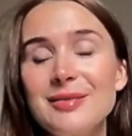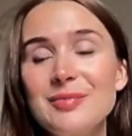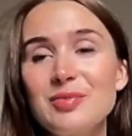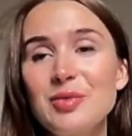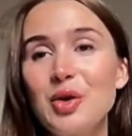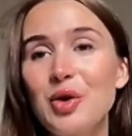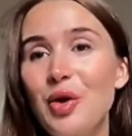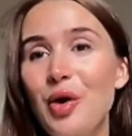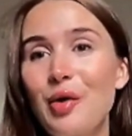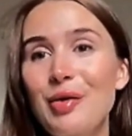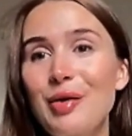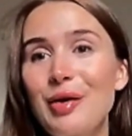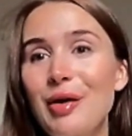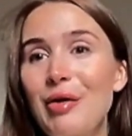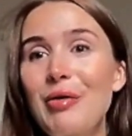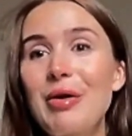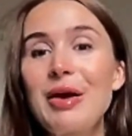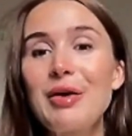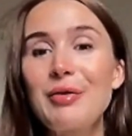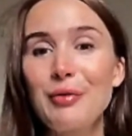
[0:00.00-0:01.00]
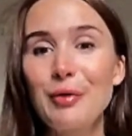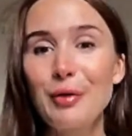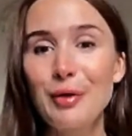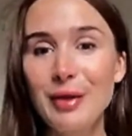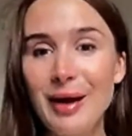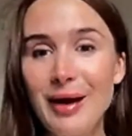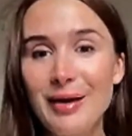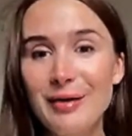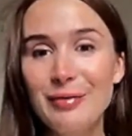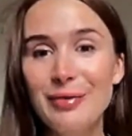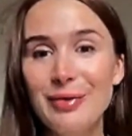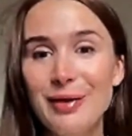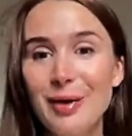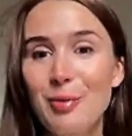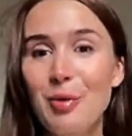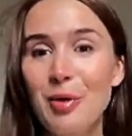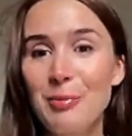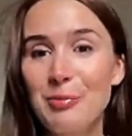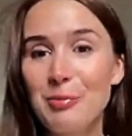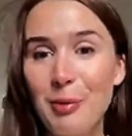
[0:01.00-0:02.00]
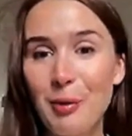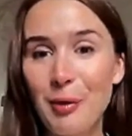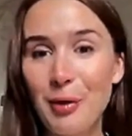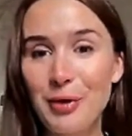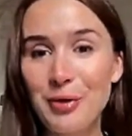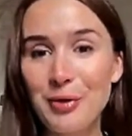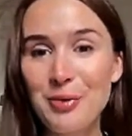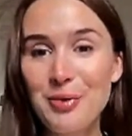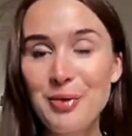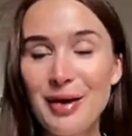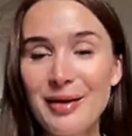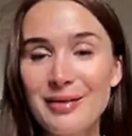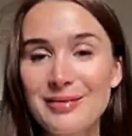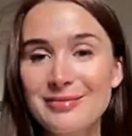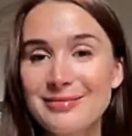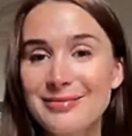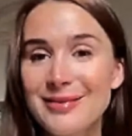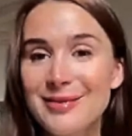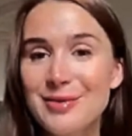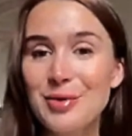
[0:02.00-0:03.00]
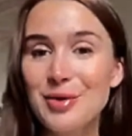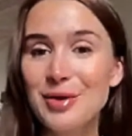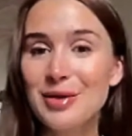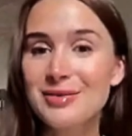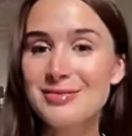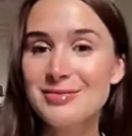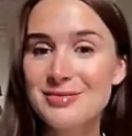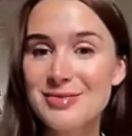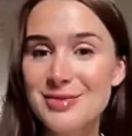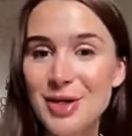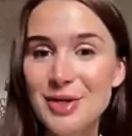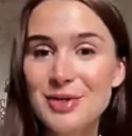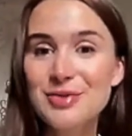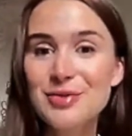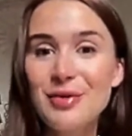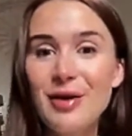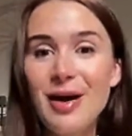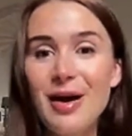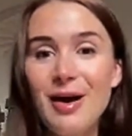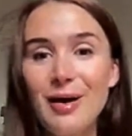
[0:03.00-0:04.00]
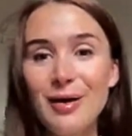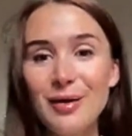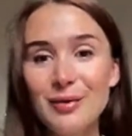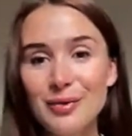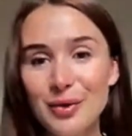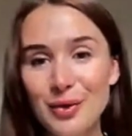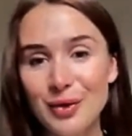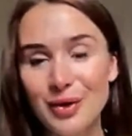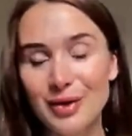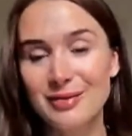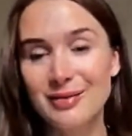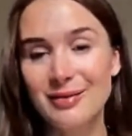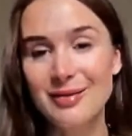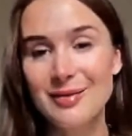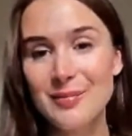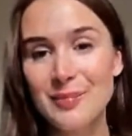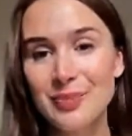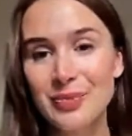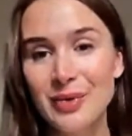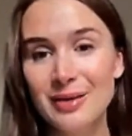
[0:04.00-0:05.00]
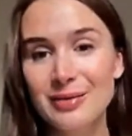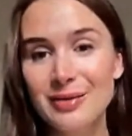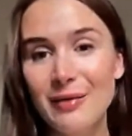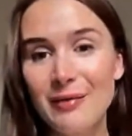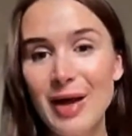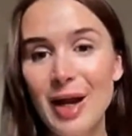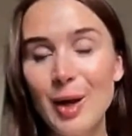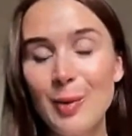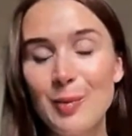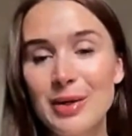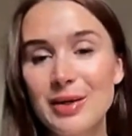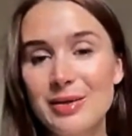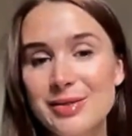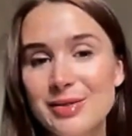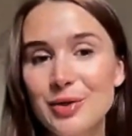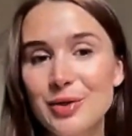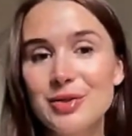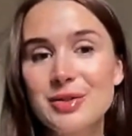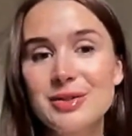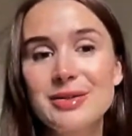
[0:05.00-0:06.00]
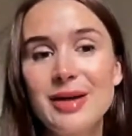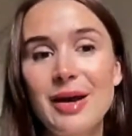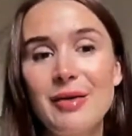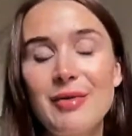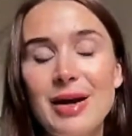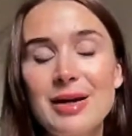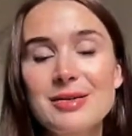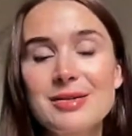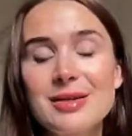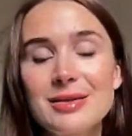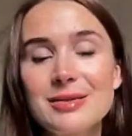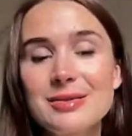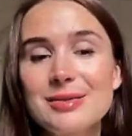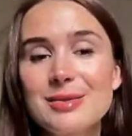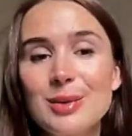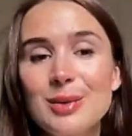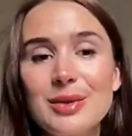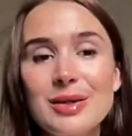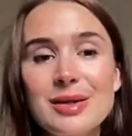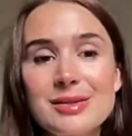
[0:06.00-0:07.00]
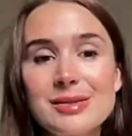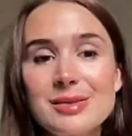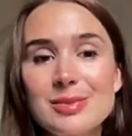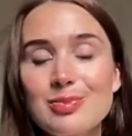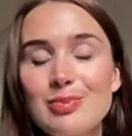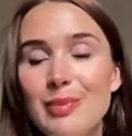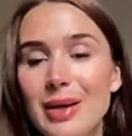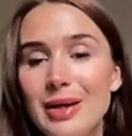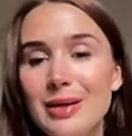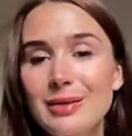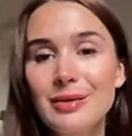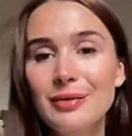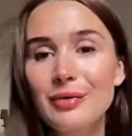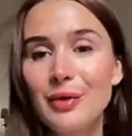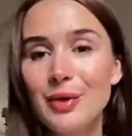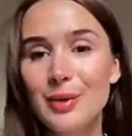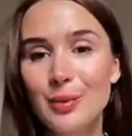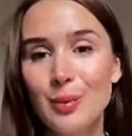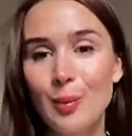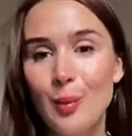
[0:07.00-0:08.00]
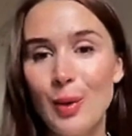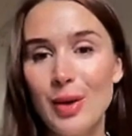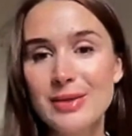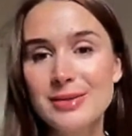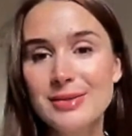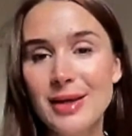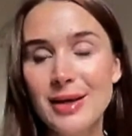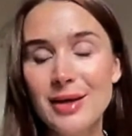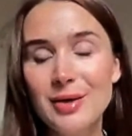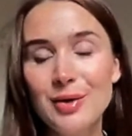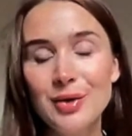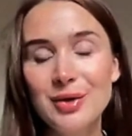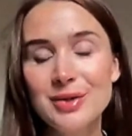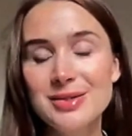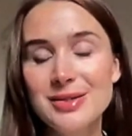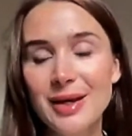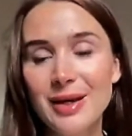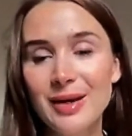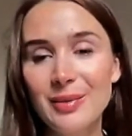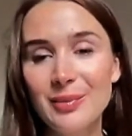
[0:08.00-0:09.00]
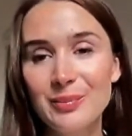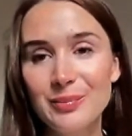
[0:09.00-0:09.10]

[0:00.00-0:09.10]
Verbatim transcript: you know career for life that won't bore you and you can change around you can develop in a certain direction so there's many different ways that you can take